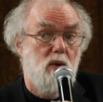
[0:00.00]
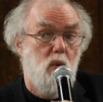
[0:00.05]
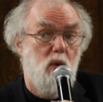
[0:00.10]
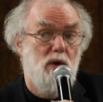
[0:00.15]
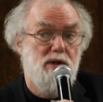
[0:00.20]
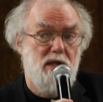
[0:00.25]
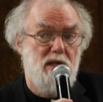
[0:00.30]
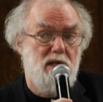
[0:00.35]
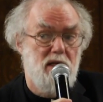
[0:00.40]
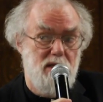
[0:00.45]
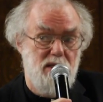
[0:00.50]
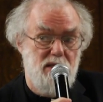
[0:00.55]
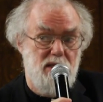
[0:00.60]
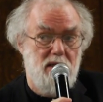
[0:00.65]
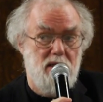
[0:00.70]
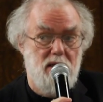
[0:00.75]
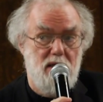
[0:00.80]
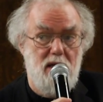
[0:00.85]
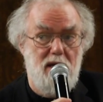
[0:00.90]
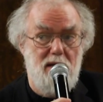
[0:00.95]
what it is
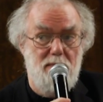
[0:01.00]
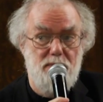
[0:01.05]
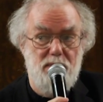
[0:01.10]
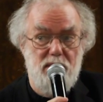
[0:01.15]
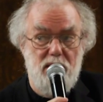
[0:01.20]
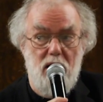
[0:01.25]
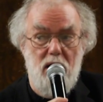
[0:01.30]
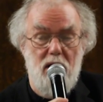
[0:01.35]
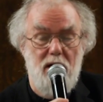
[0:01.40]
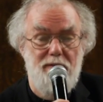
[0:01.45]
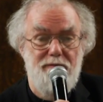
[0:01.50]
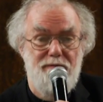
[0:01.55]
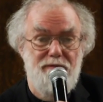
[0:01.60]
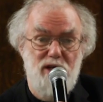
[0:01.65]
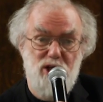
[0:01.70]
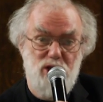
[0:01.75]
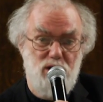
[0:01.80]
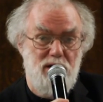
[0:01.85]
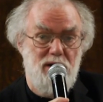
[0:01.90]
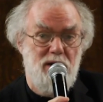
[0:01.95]
that keeps our
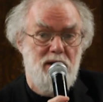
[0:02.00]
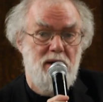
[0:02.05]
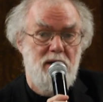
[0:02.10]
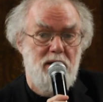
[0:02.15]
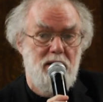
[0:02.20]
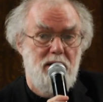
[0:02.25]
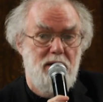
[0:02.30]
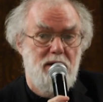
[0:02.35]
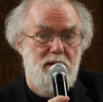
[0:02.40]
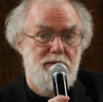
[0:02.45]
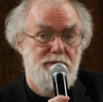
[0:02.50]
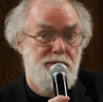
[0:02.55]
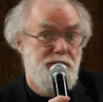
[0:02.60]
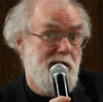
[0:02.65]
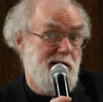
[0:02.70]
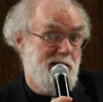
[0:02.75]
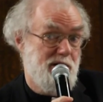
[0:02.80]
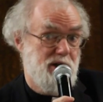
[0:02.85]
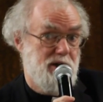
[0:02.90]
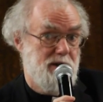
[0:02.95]
vision
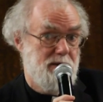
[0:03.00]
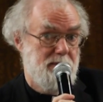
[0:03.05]
fresh.